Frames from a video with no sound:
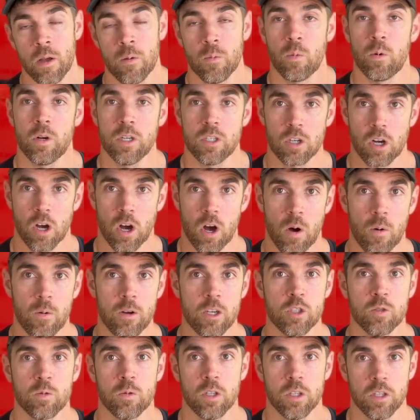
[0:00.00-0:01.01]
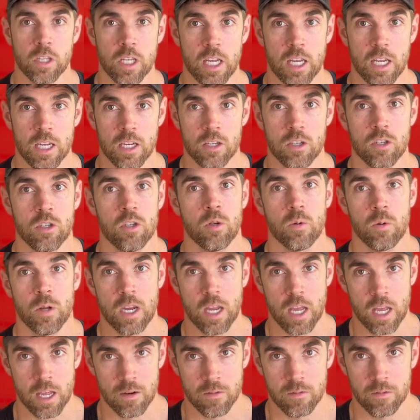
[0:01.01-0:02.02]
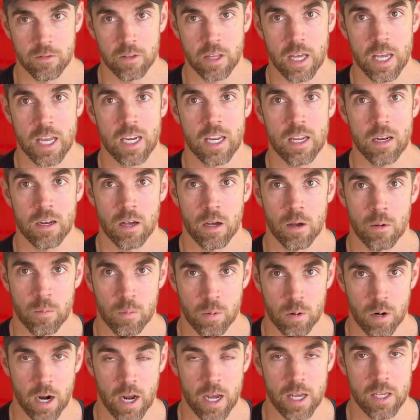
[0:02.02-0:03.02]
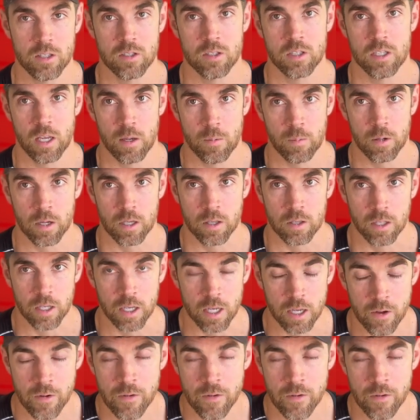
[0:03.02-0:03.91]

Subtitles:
which always will lead to an inflated price typically.